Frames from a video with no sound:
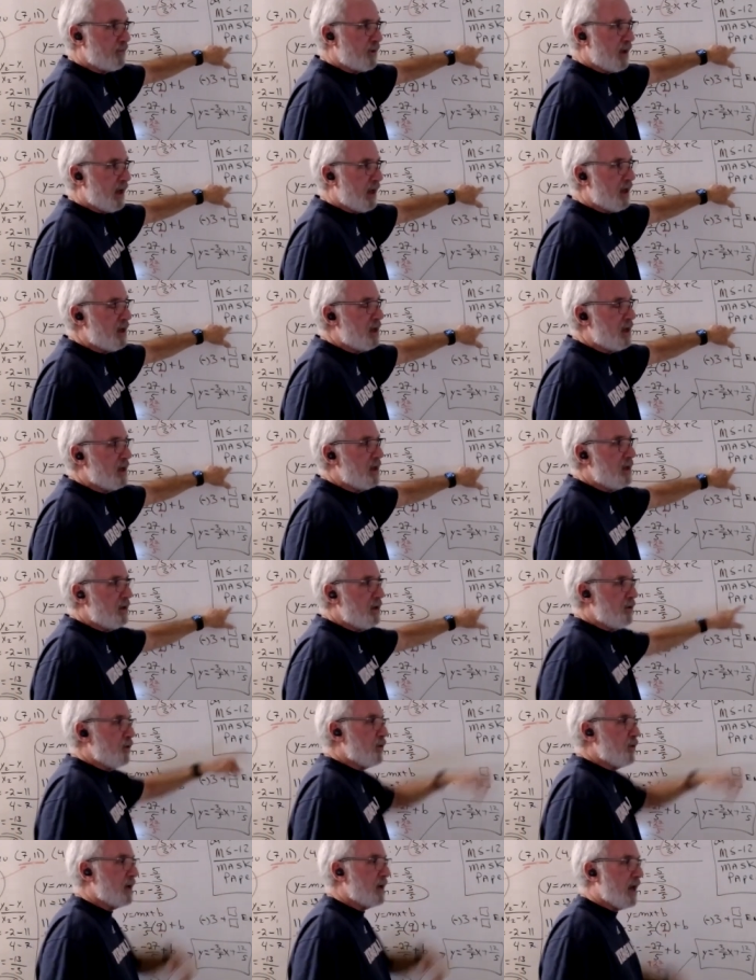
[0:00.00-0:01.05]
Okay.
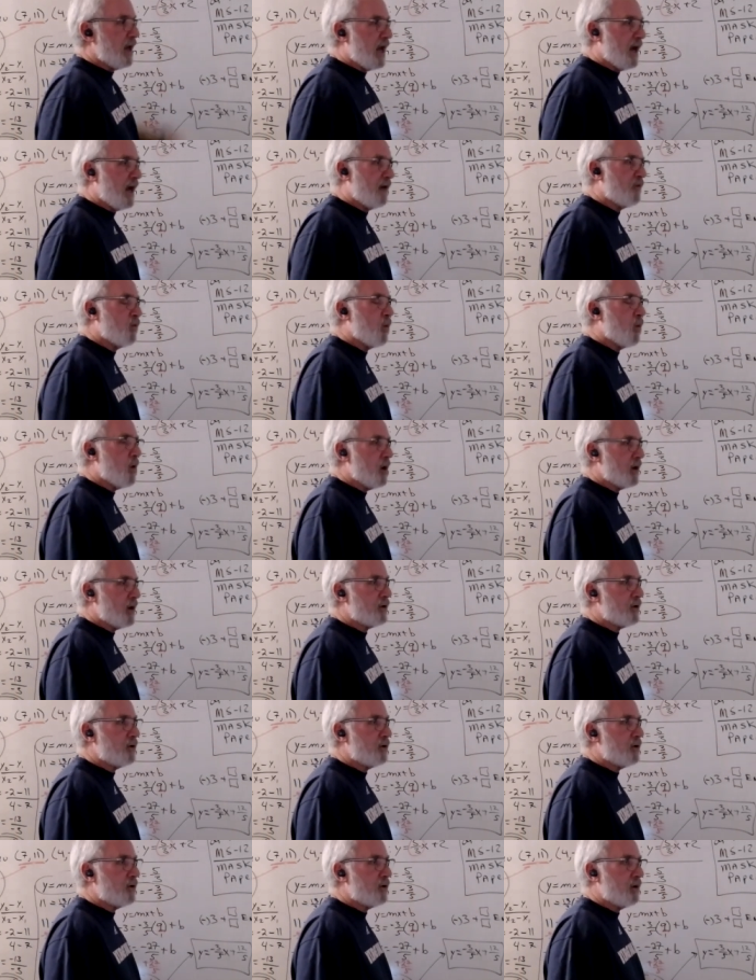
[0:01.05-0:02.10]
You can have
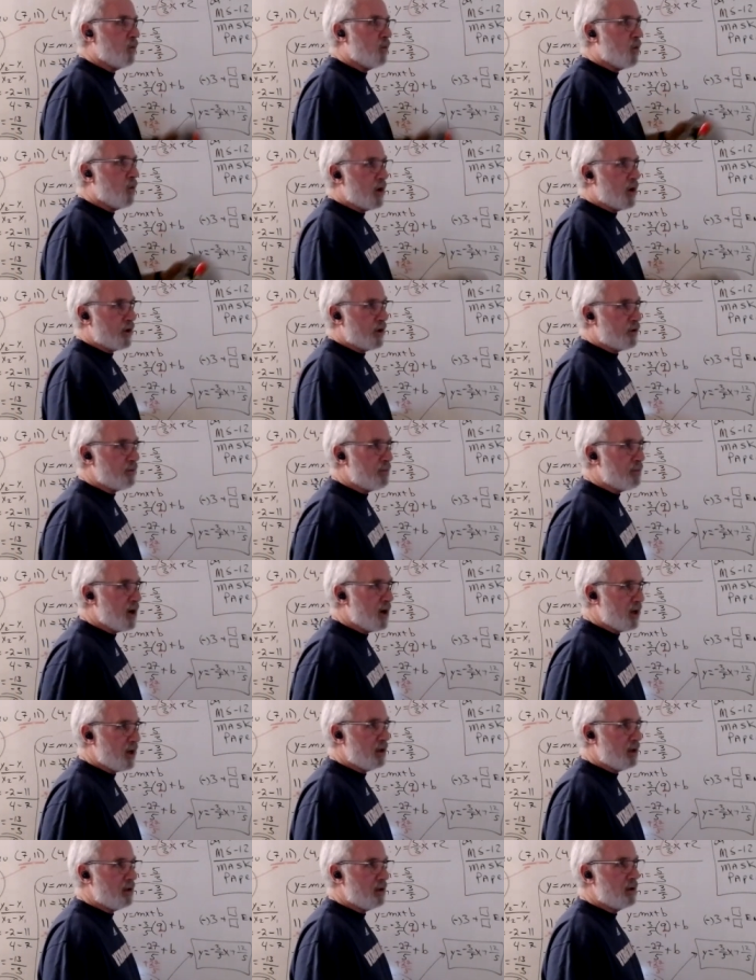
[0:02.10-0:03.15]
water, a water
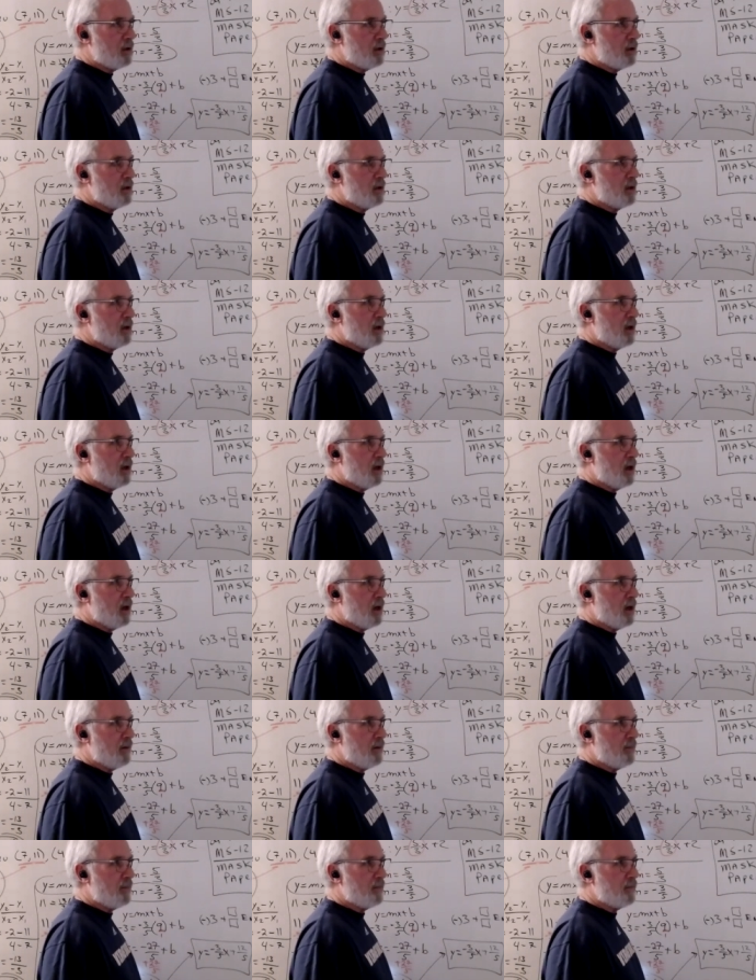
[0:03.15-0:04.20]
bottle,
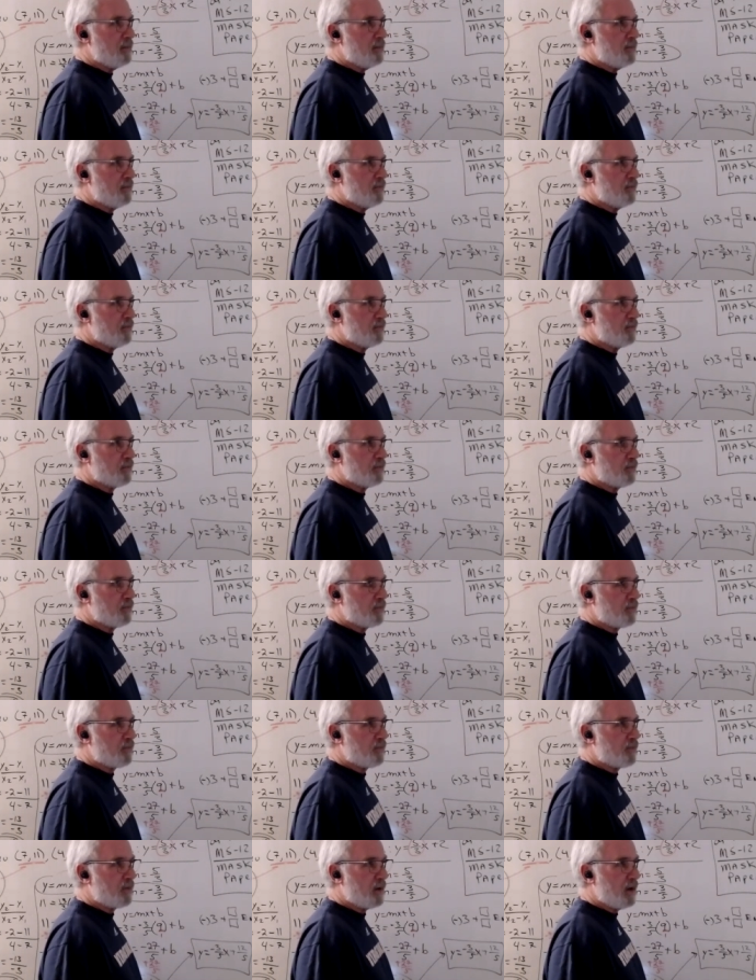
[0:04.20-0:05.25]
um,
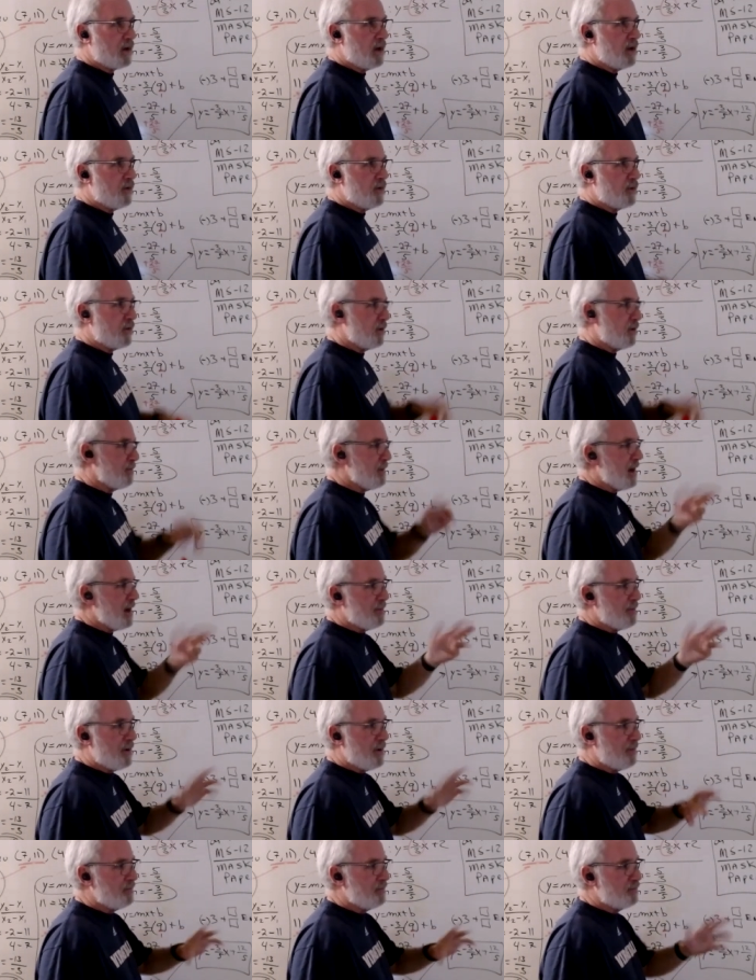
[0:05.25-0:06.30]
either the
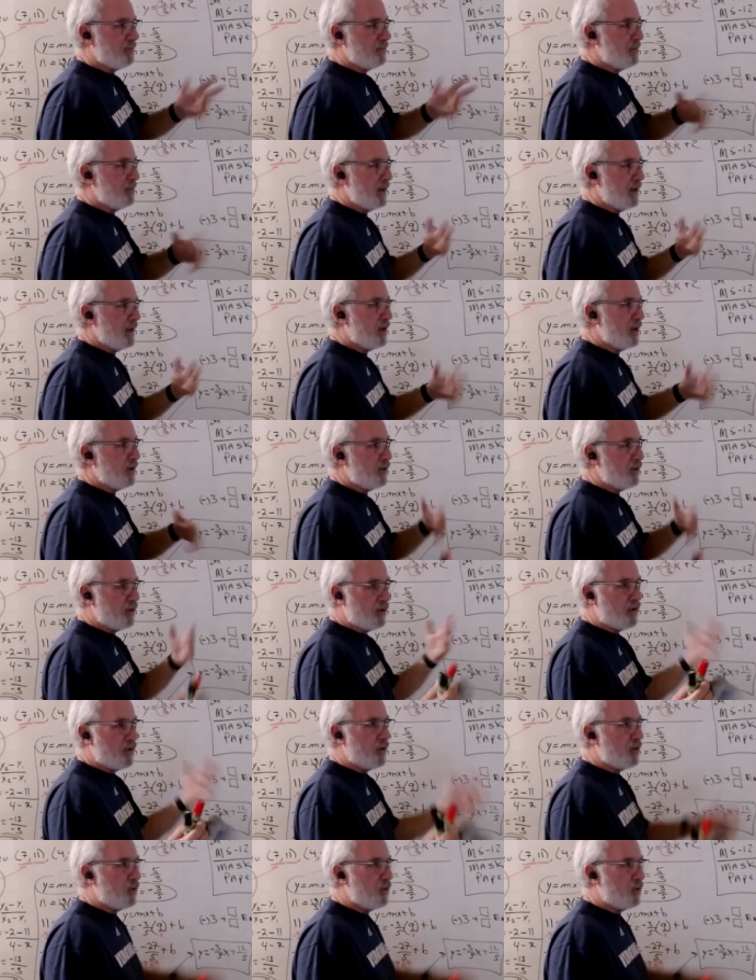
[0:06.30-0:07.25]
pop up lid or your